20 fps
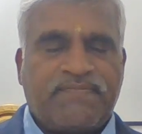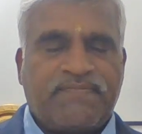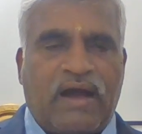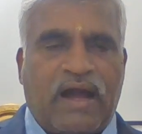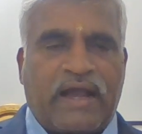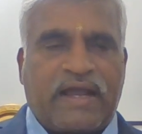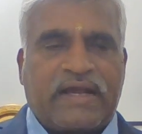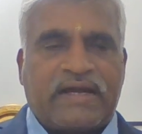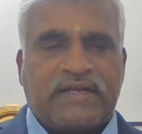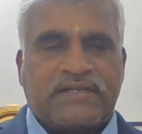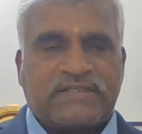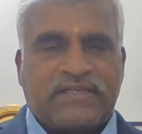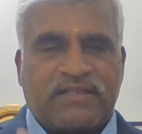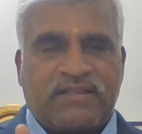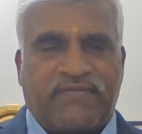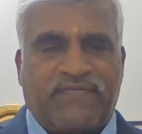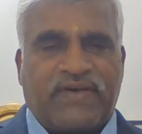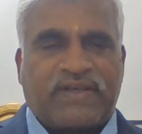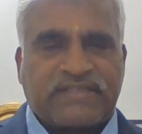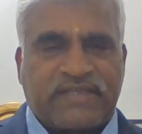occurs at
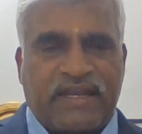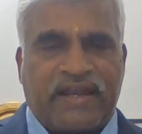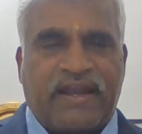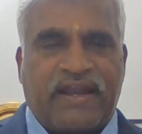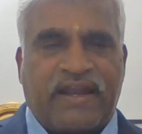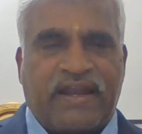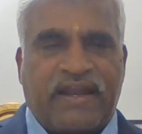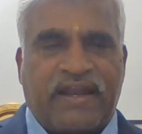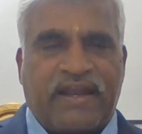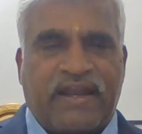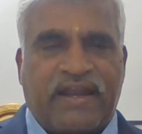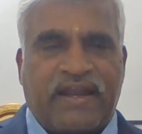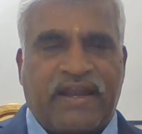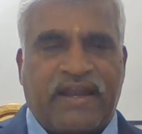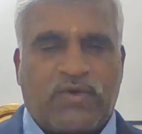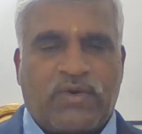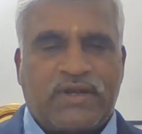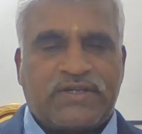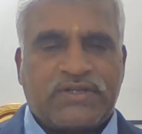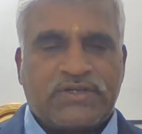the fixed end, that is
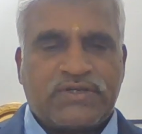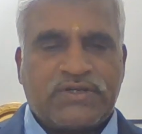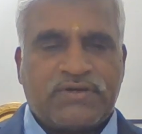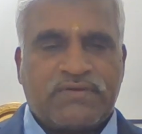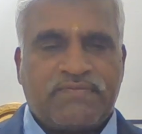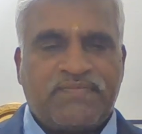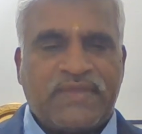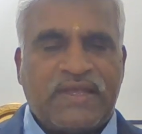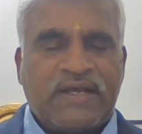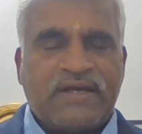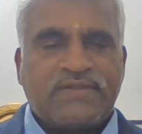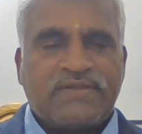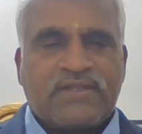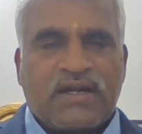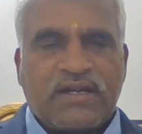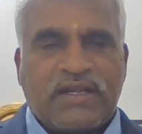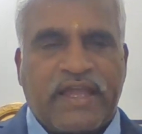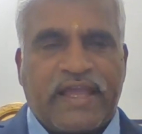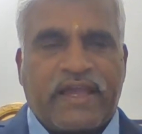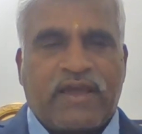equal to
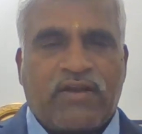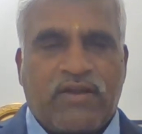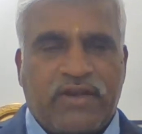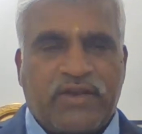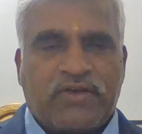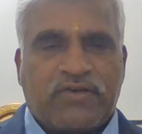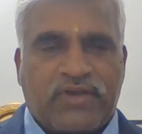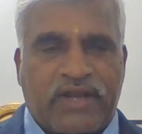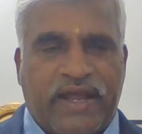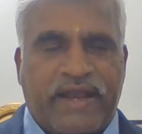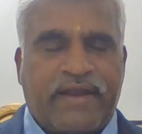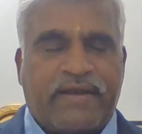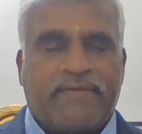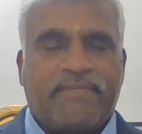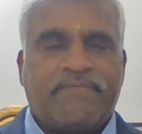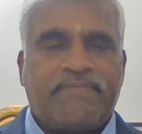30 kilonewton.